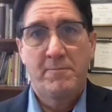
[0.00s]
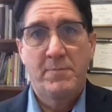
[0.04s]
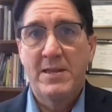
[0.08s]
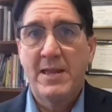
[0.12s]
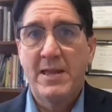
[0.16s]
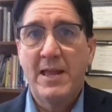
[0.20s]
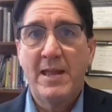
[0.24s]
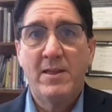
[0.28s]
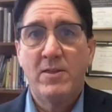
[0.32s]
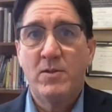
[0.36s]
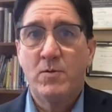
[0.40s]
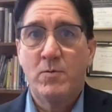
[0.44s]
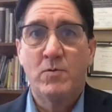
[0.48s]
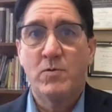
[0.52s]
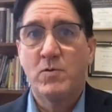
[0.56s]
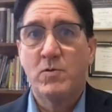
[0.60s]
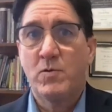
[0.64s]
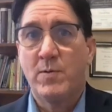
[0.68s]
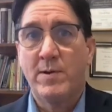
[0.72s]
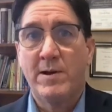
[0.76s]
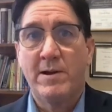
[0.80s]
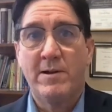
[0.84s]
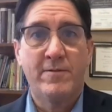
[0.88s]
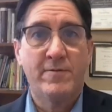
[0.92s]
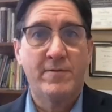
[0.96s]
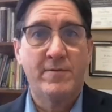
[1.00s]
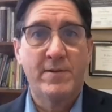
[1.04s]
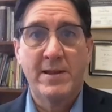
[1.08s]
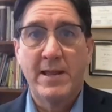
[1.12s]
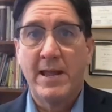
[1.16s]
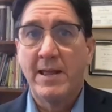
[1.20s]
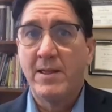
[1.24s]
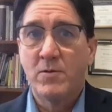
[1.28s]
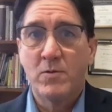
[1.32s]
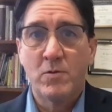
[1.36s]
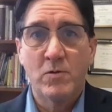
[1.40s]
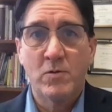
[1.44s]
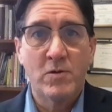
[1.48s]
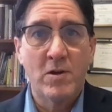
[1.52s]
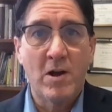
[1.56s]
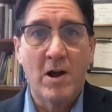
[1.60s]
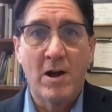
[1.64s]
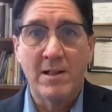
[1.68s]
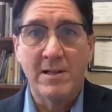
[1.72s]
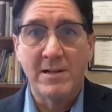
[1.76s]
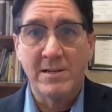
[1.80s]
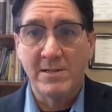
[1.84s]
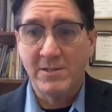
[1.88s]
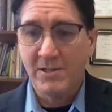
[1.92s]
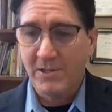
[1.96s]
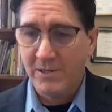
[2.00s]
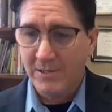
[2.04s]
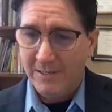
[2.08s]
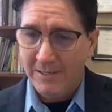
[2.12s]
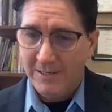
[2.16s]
K through 12, K through college.